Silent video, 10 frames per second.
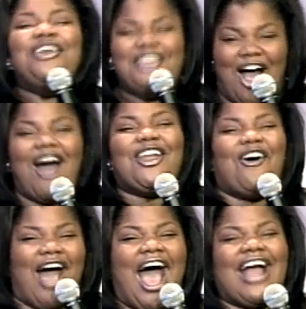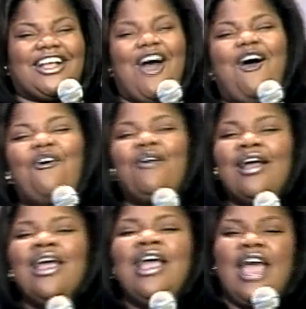Y'all know how I'd go.
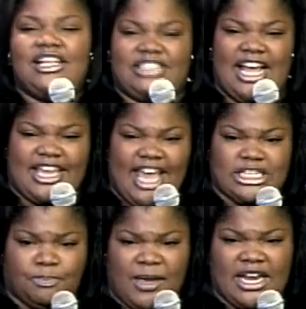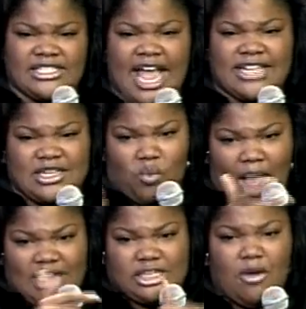And she'd kiss Peter's ass and
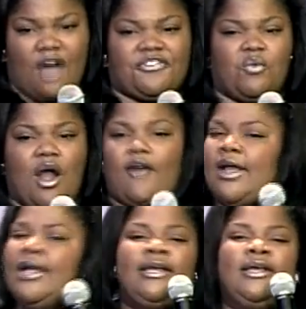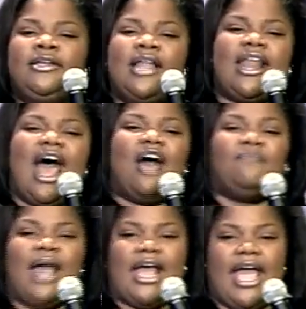watch him off to work. Not
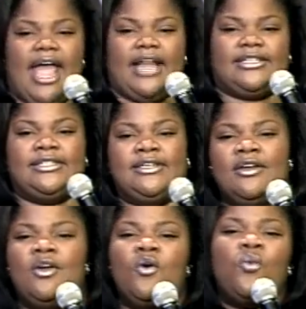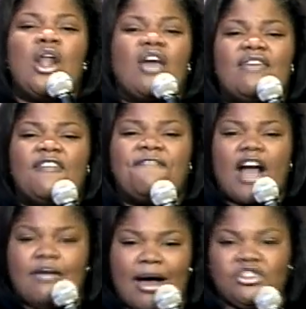our black ass. We don't give a
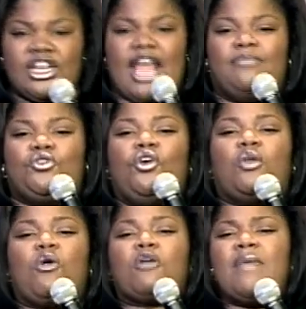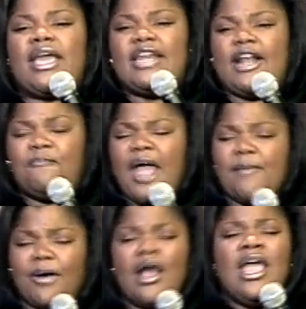fuck about James going to work making that
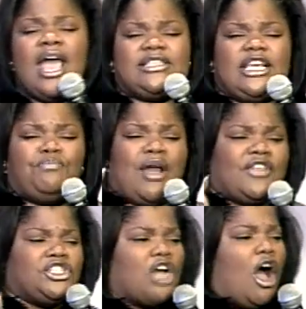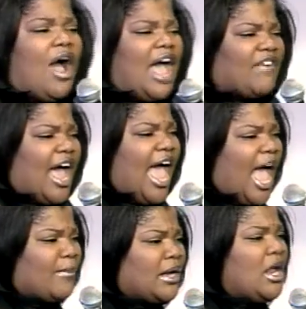paper. And see, brothers, y'all have a
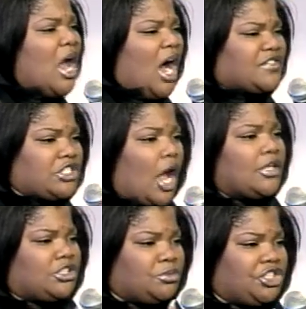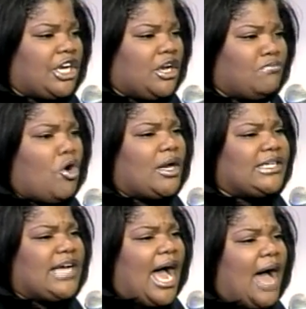habit of starting some shit in the
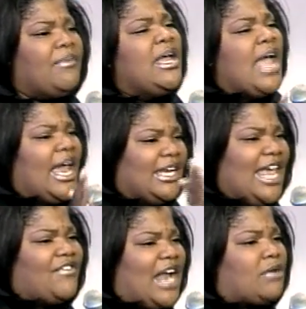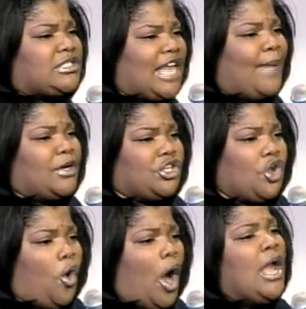morning time and leaving out slamming the
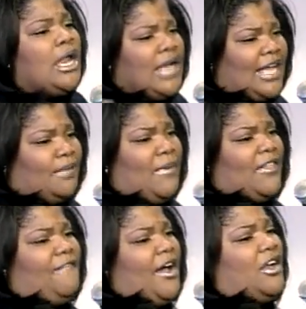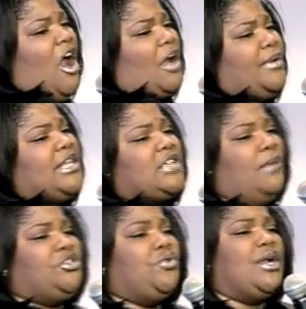door like the motherfucking argument has
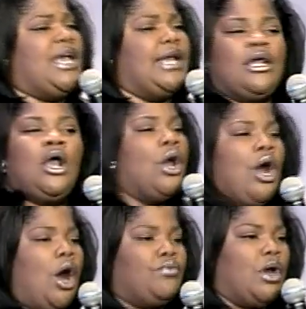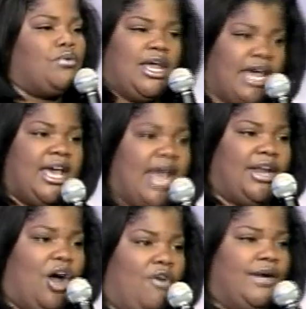come to an end. Oh, no, nigga, it
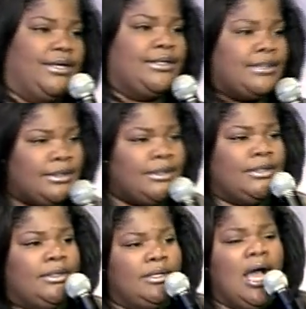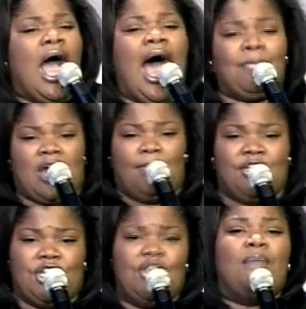ain't over. I'm
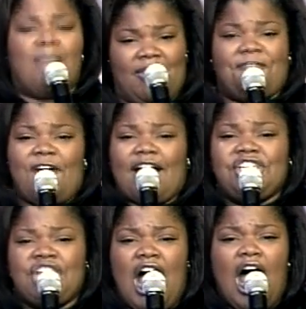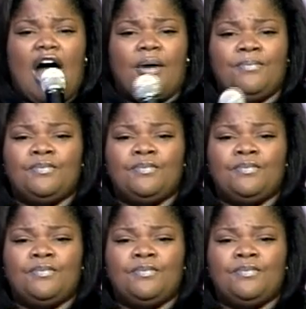coming to your motherfucking jaw.